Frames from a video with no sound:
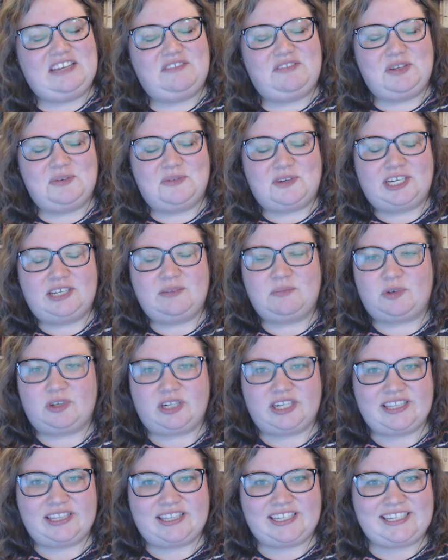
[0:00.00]
If you want
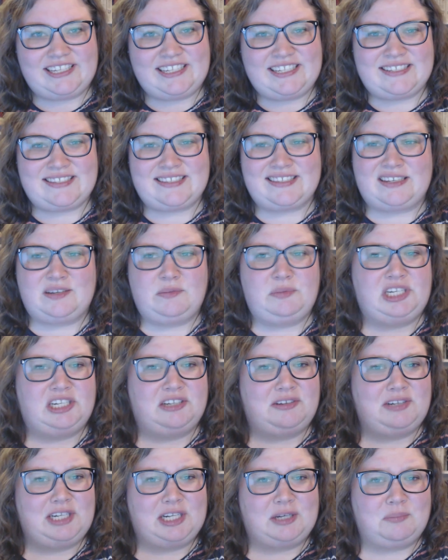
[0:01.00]
more of these, let me
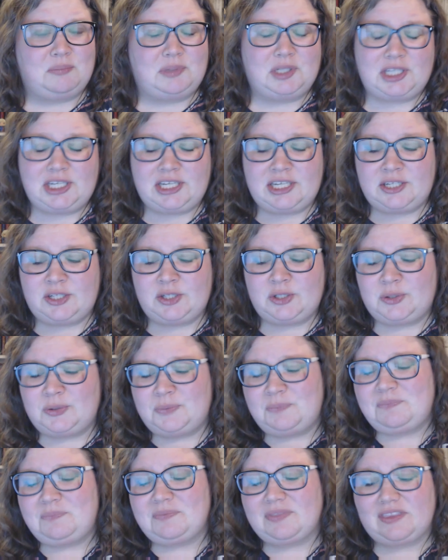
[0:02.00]
know down
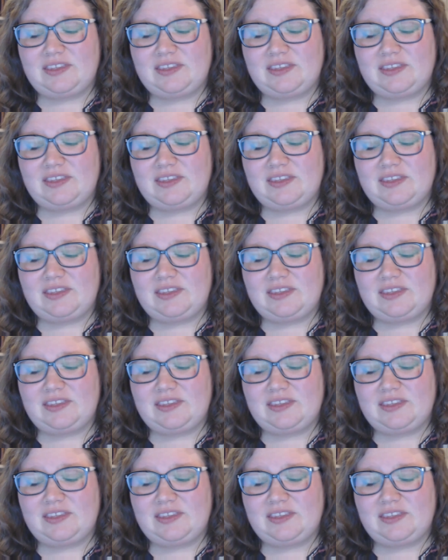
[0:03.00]
below.